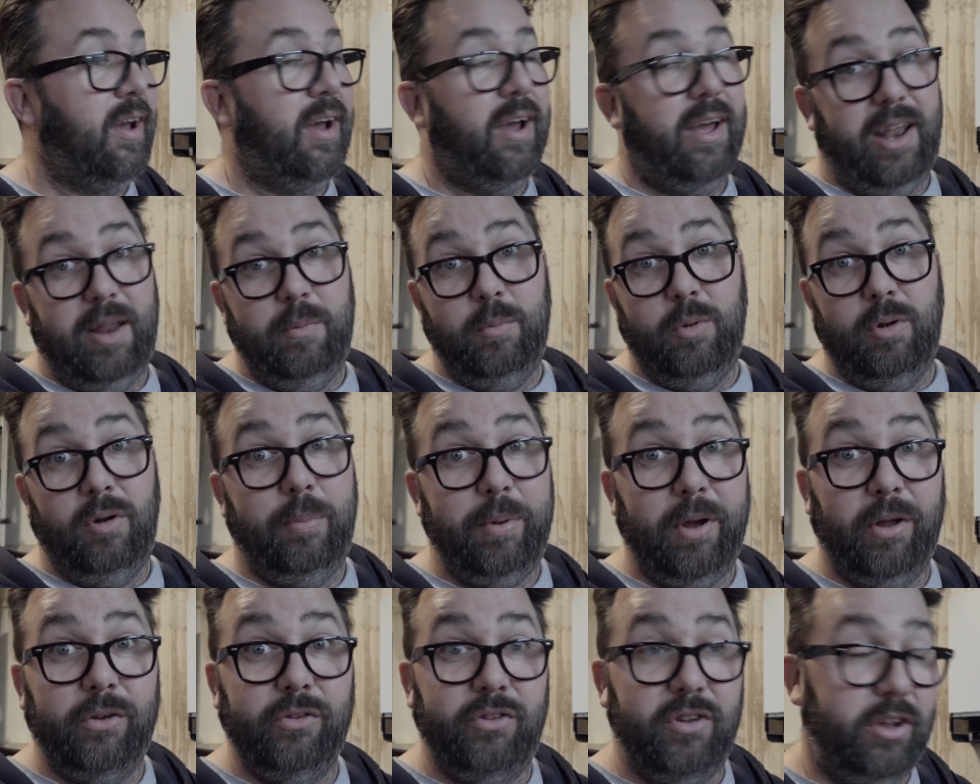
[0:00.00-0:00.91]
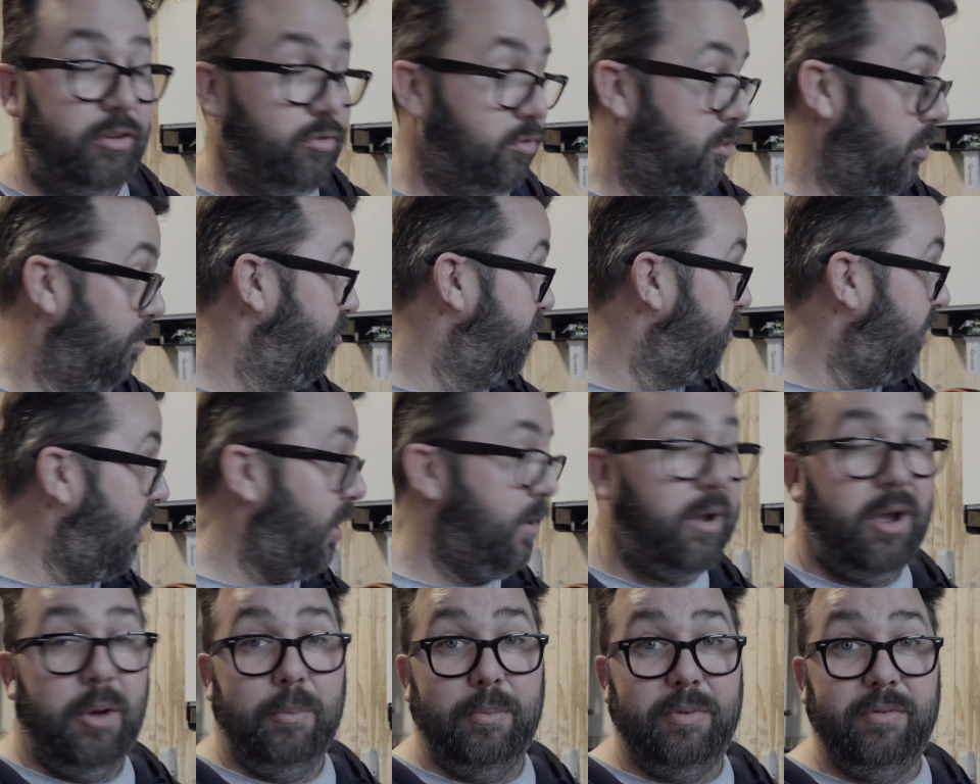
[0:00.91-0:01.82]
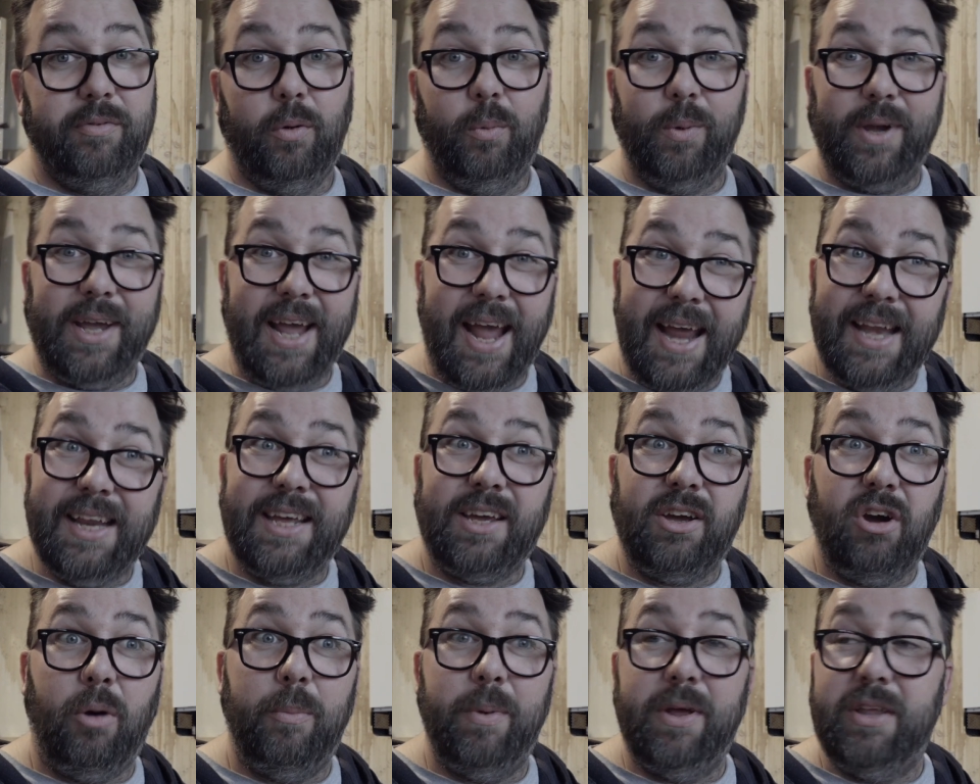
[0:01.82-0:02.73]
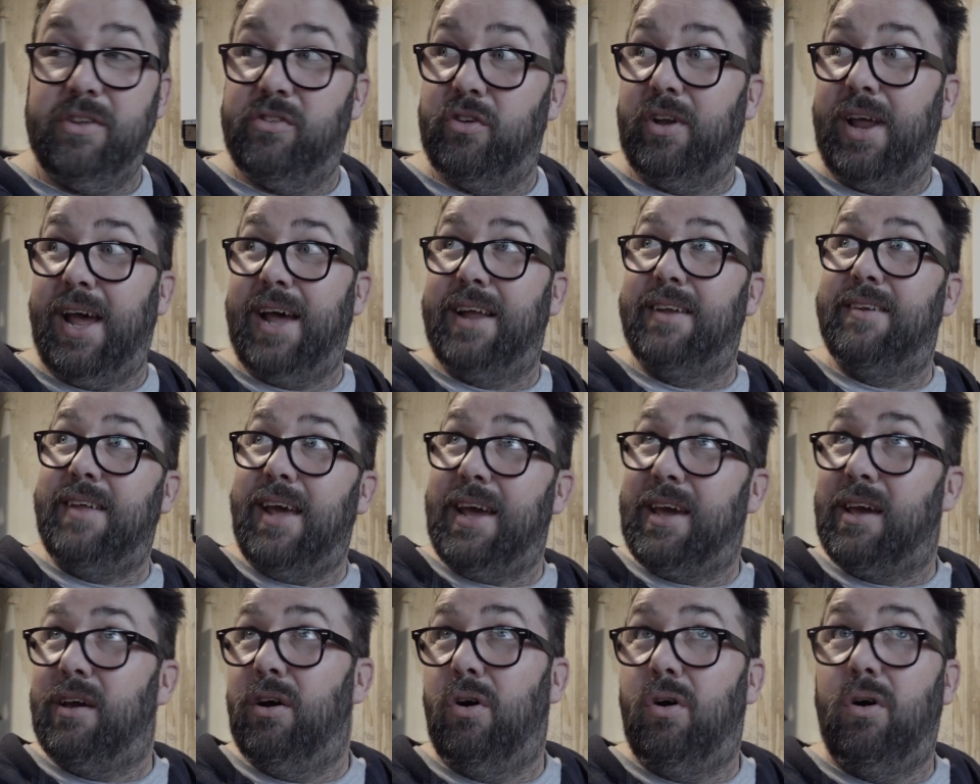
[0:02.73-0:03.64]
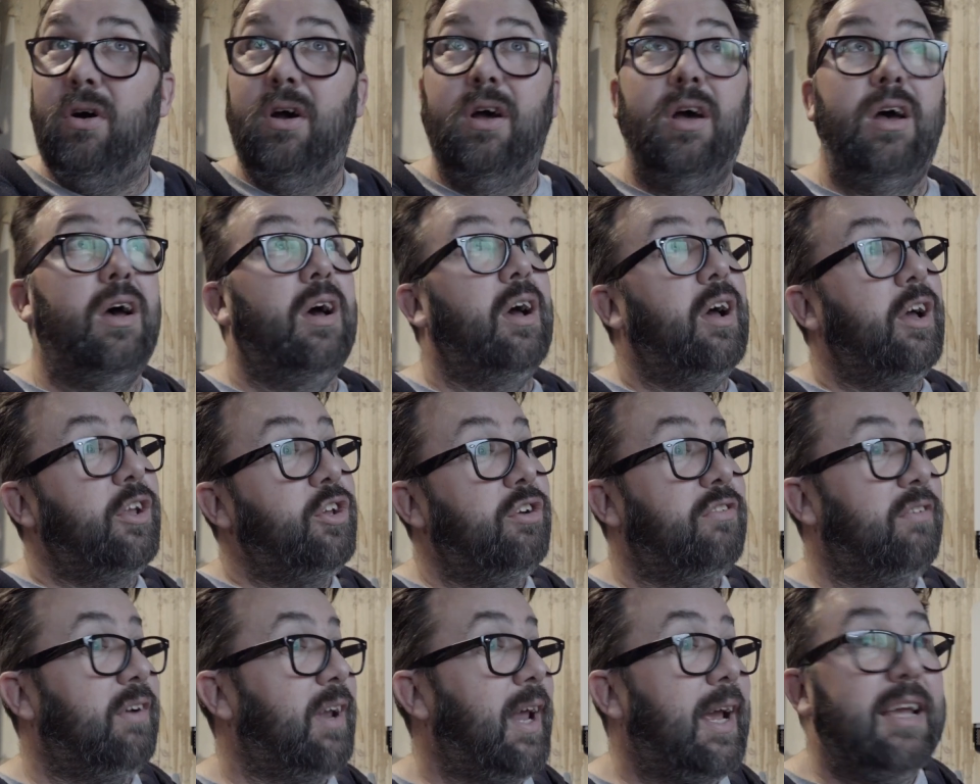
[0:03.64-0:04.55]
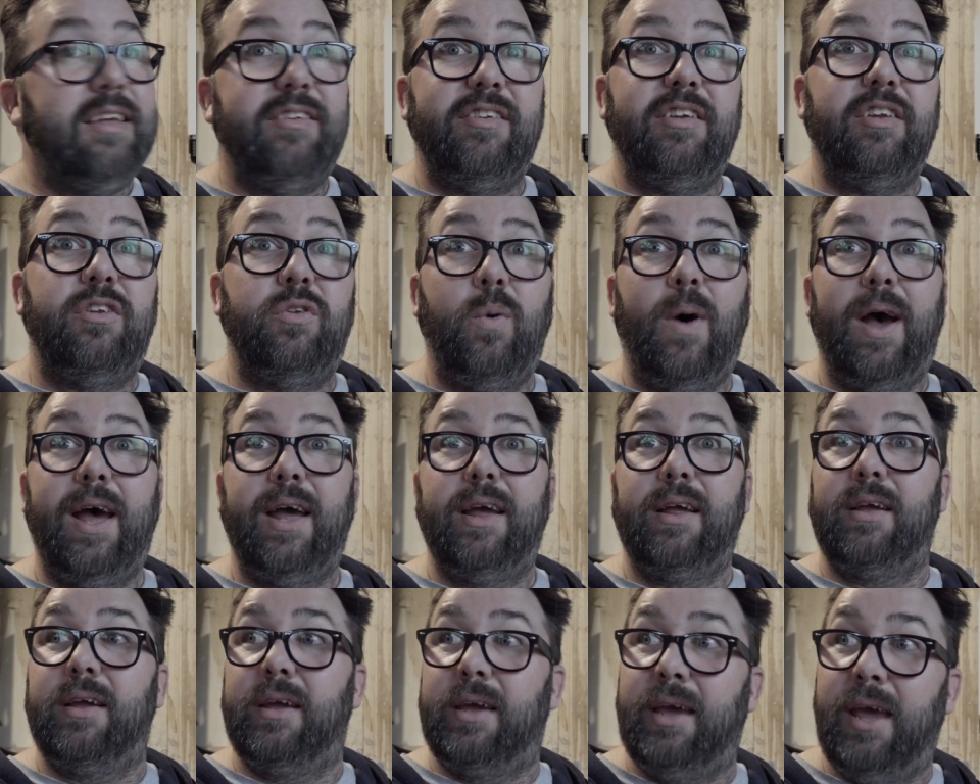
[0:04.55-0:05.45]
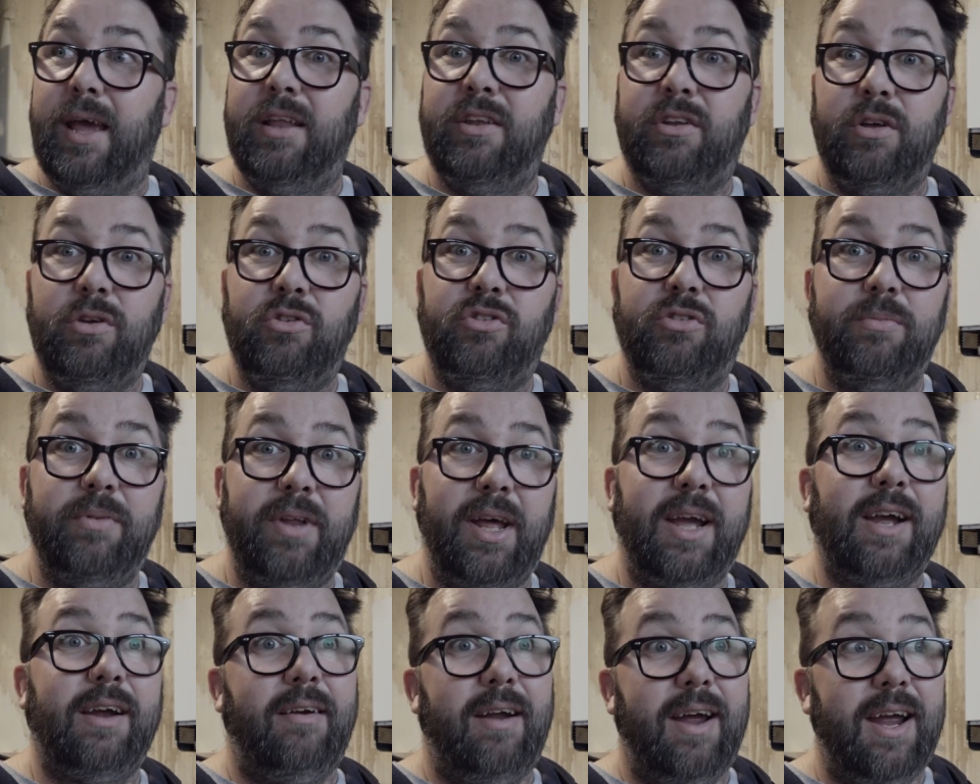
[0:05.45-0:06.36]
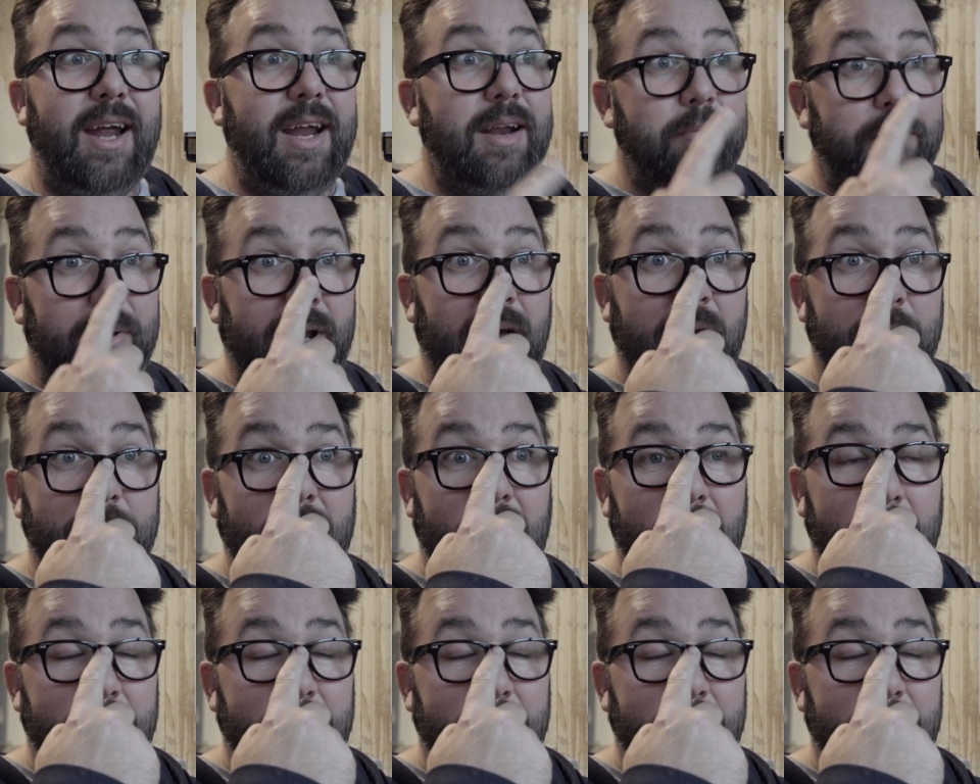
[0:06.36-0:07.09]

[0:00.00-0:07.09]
and then we'll be on to this room. So before we get any comments on our decor and you're a lazy twat, get and do some decorating, blah, blah,